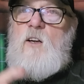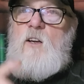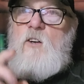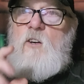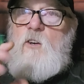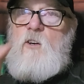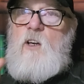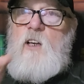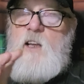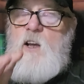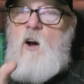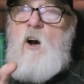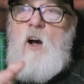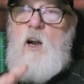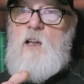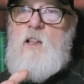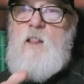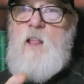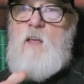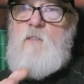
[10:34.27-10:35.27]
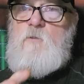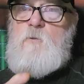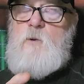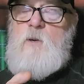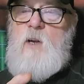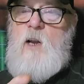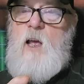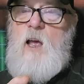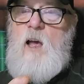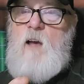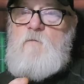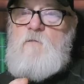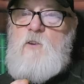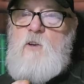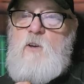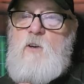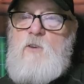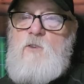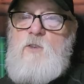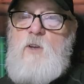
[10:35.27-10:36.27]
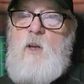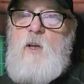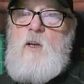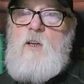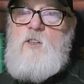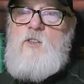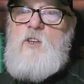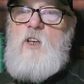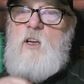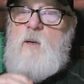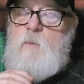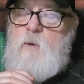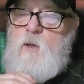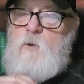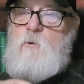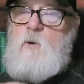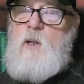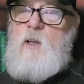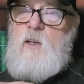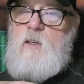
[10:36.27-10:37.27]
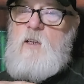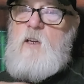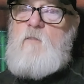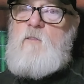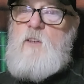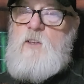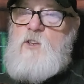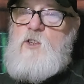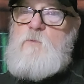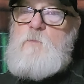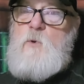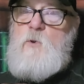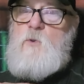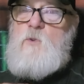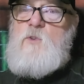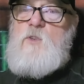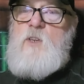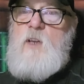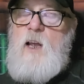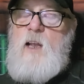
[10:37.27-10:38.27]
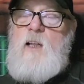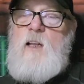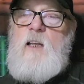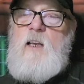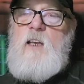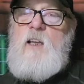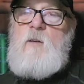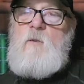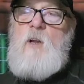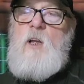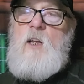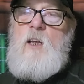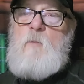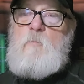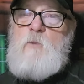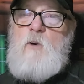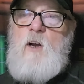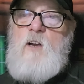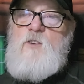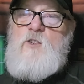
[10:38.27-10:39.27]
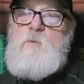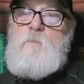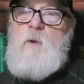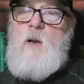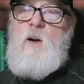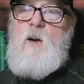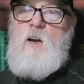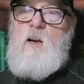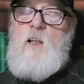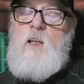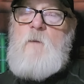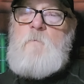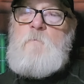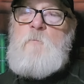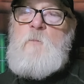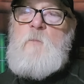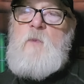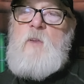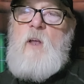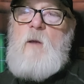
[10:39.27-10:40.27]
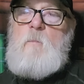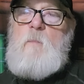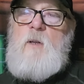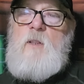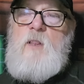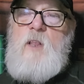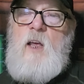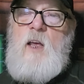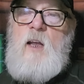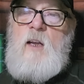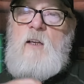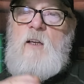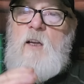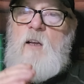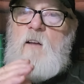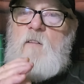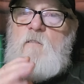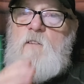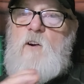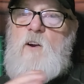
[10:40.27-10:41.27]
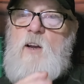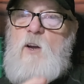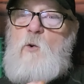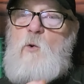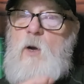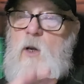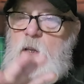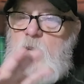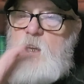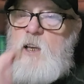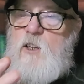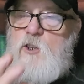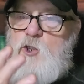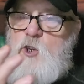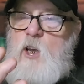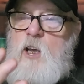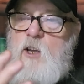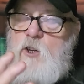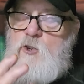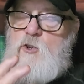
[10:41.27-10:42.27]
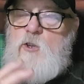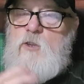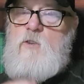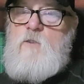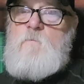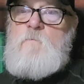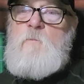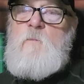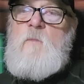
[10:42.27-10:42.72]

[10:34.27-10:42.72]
early on in that 3.5 years, it's going to be relatively smooth sailing and prosperity, but then very quickly it changes.